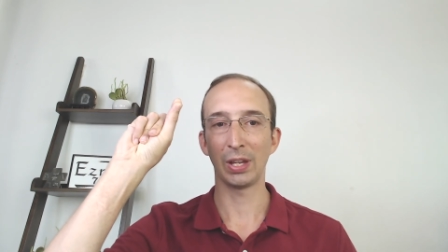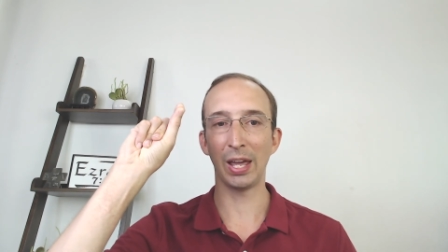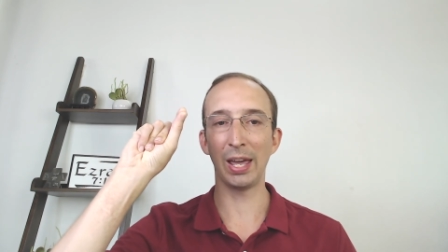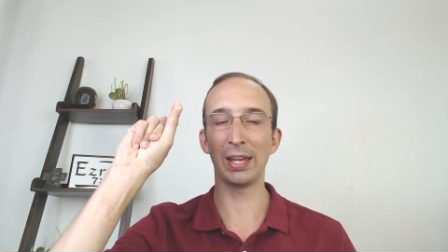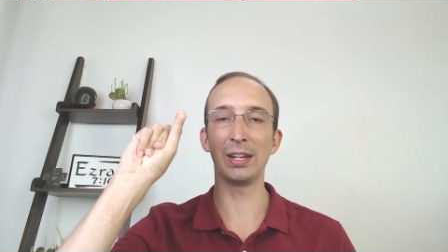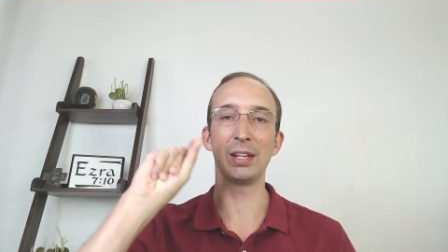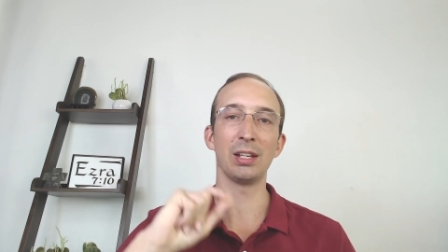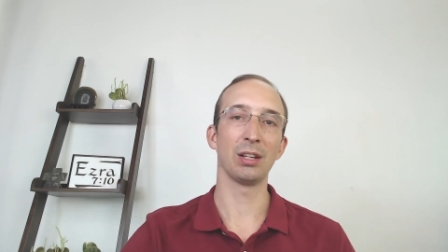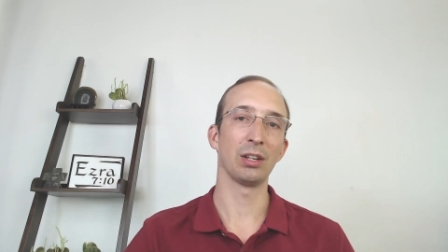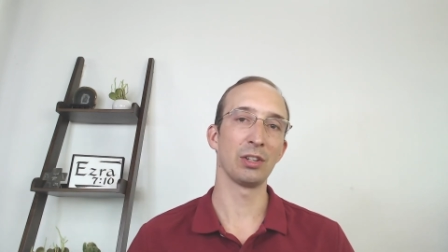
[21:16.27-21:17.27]
at
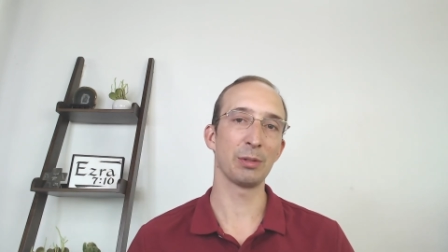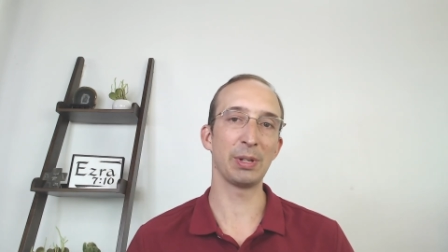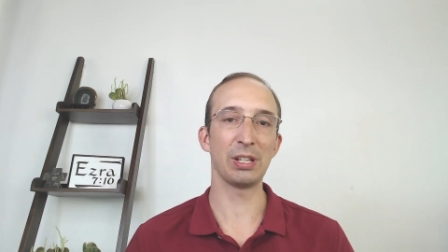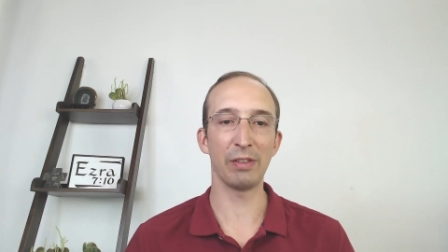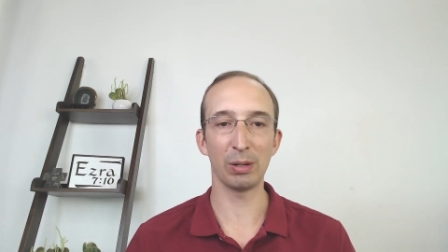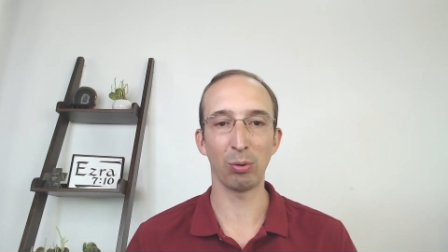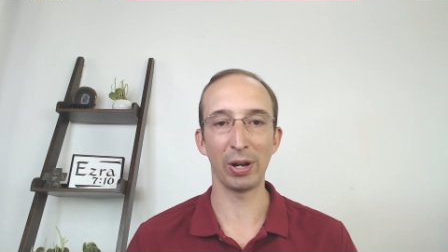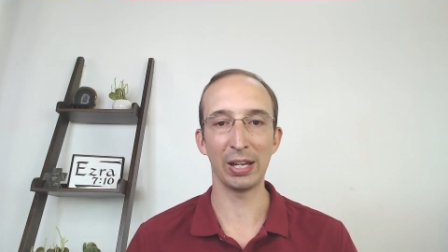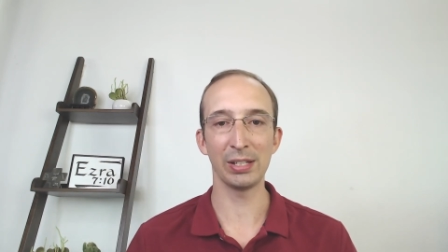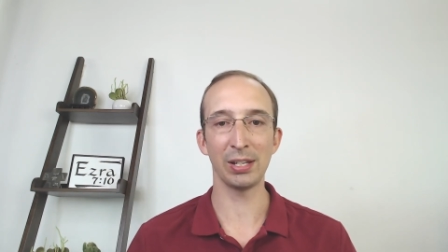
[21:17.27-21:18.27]
any specific
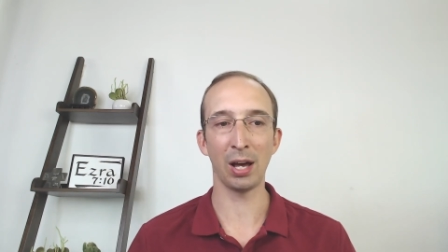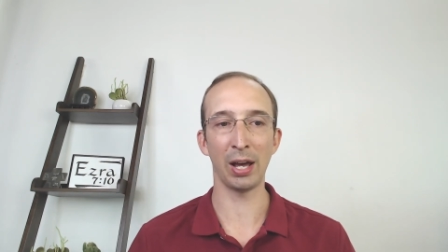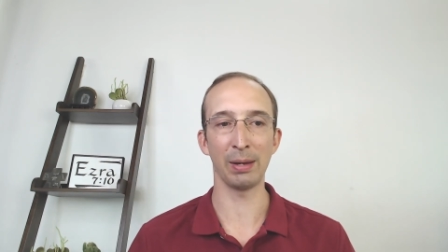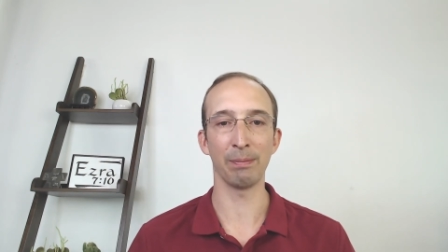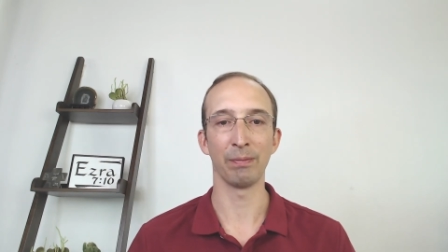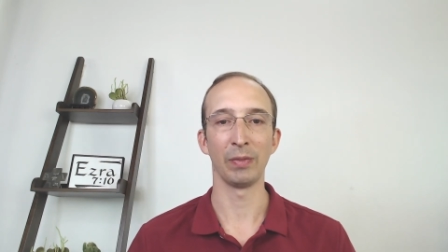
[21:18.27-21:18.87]
point in time.